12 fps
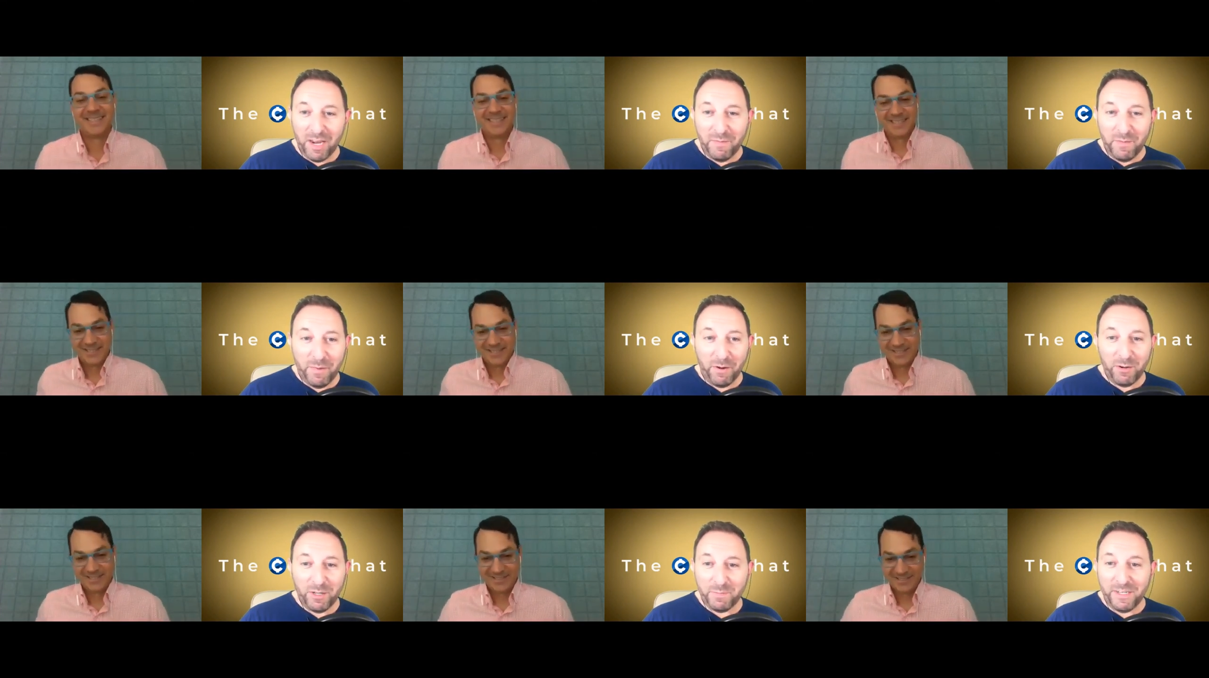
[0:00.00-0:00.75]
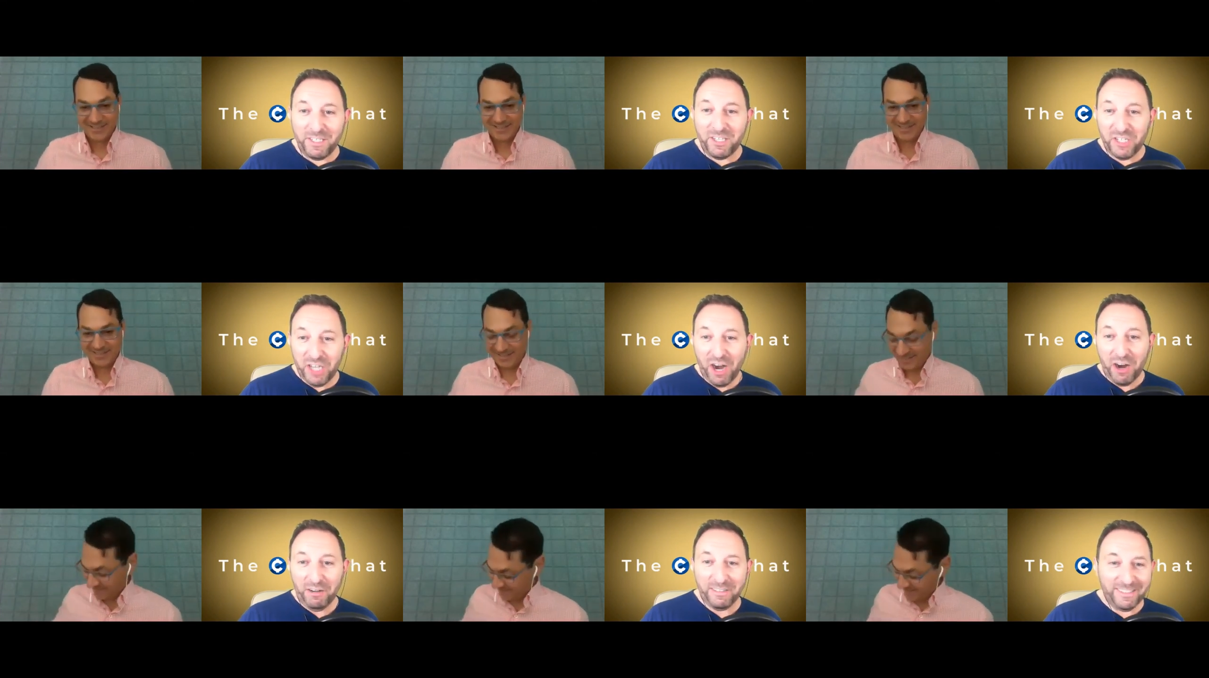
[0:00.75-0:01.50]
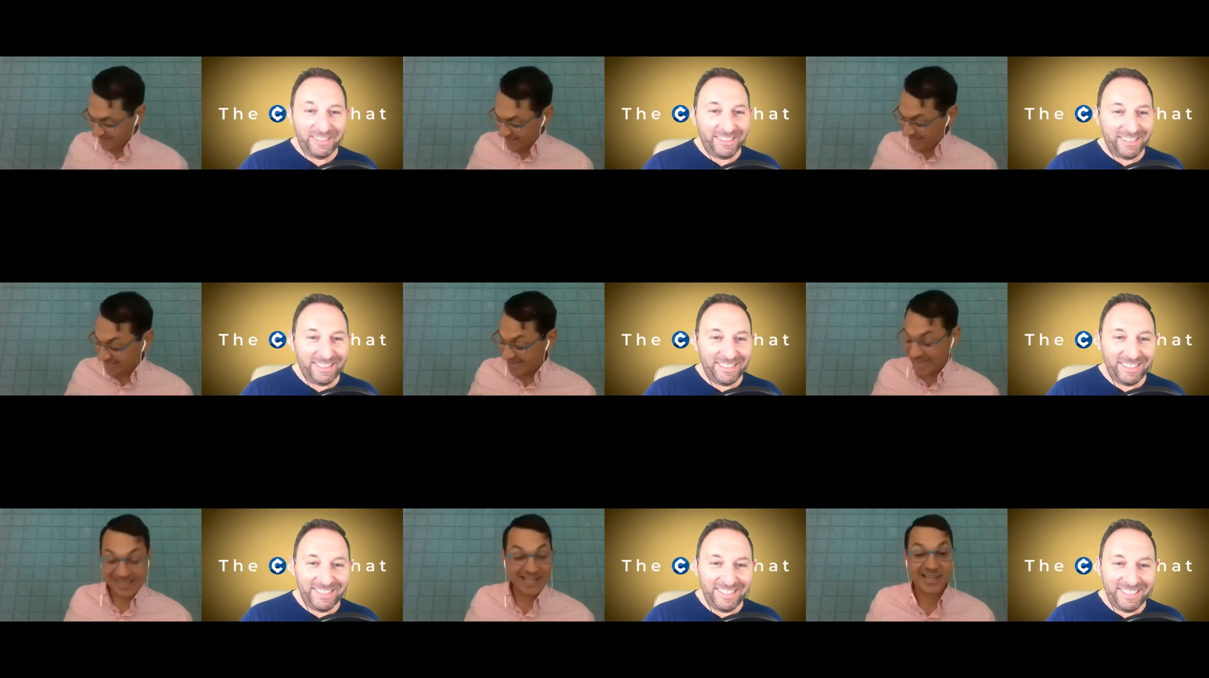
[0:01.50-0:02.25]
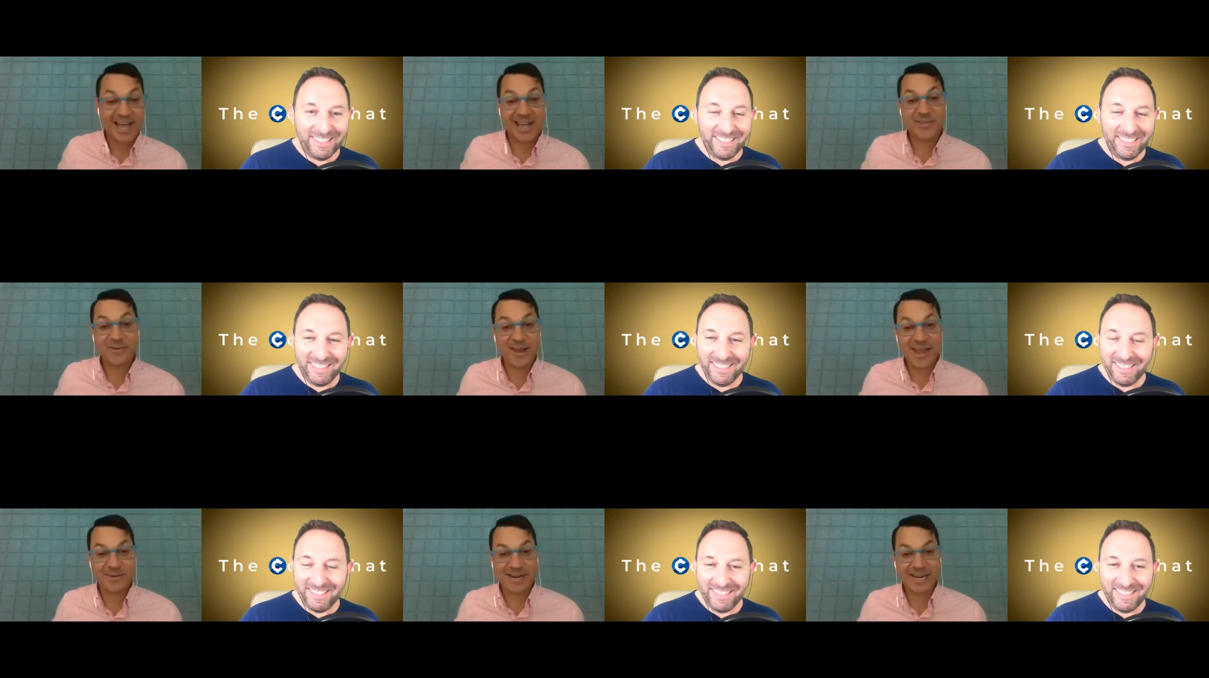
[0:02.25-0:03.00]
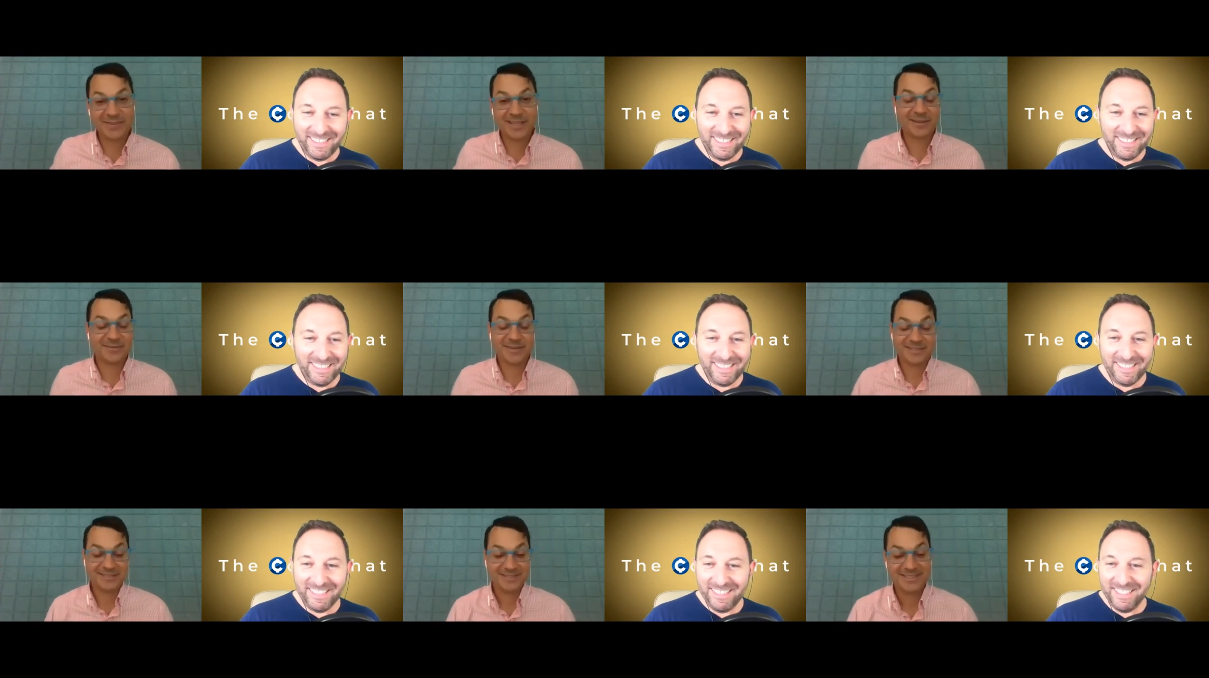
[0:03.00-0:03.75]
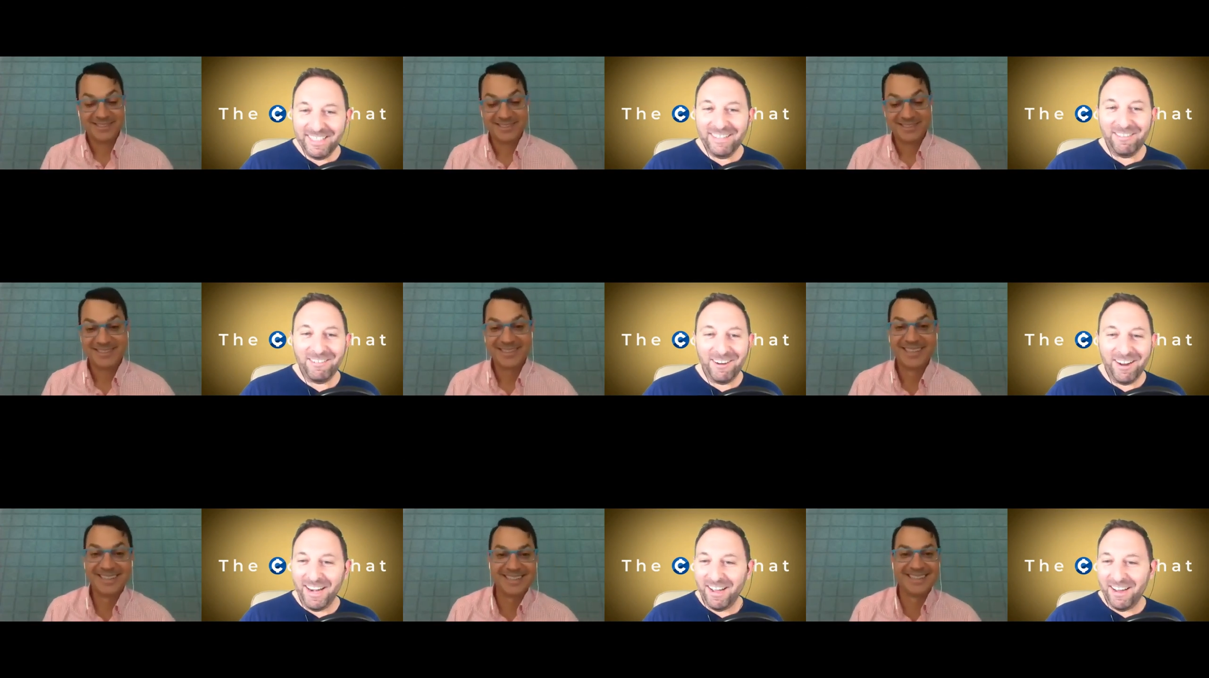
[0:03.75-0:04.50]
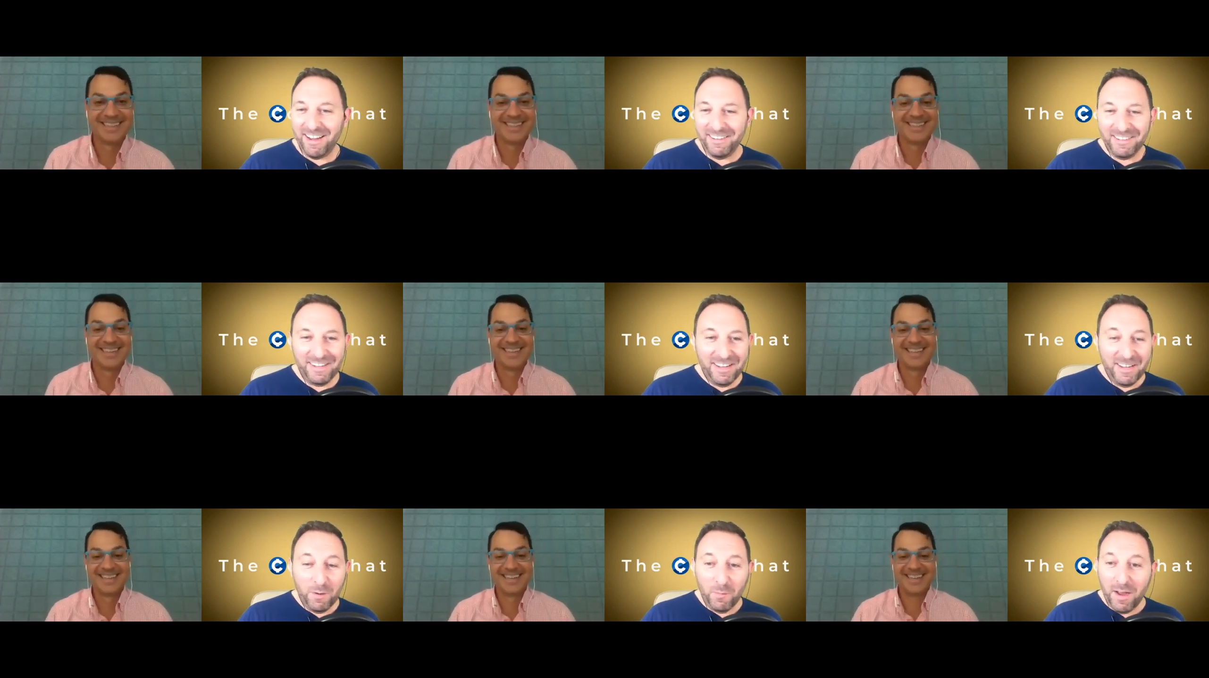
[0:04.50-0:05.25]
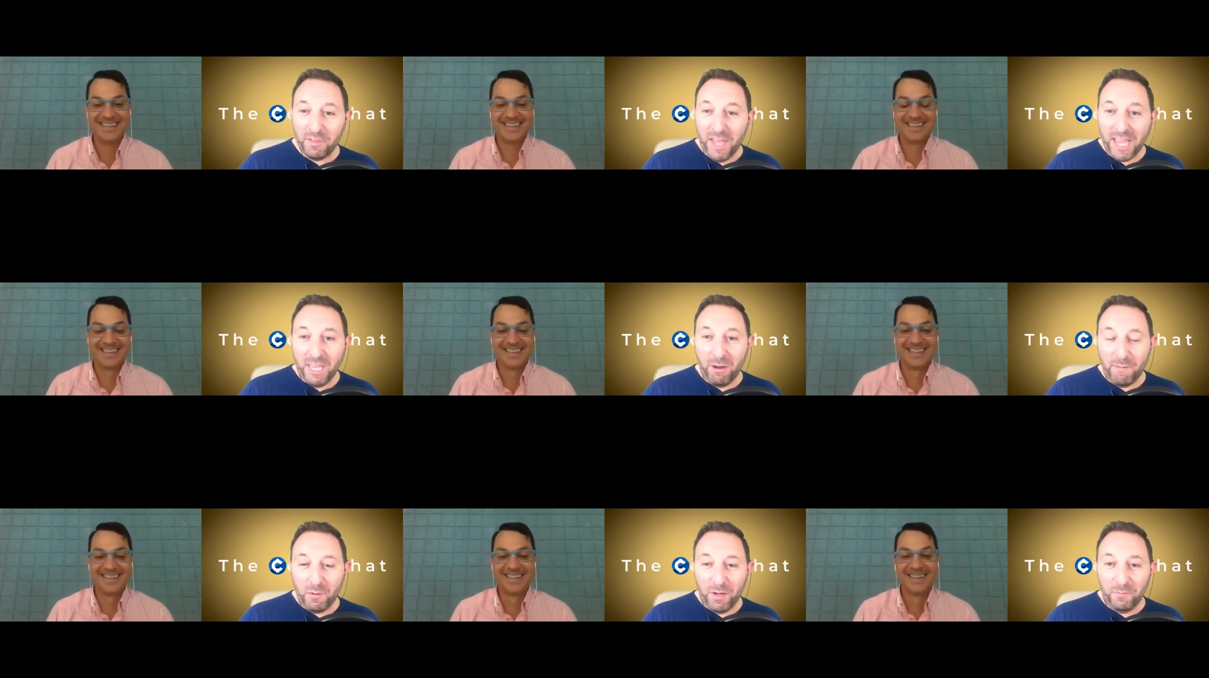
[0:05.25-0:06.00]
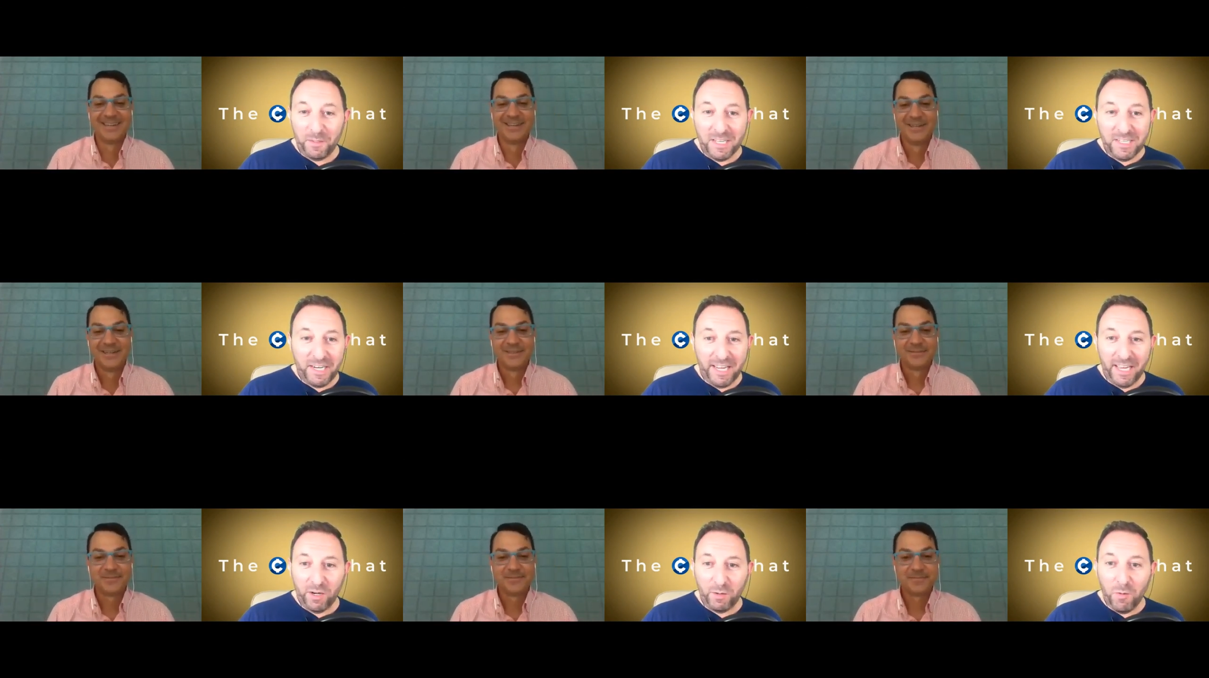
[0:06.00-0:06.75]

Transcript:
Speaker 1: of embarrassment to share.
Speaker 2: Exactly. Either way, we're going to have a lot of fun.
Speaker 1: Right on. Well, thank you everyone for listening in and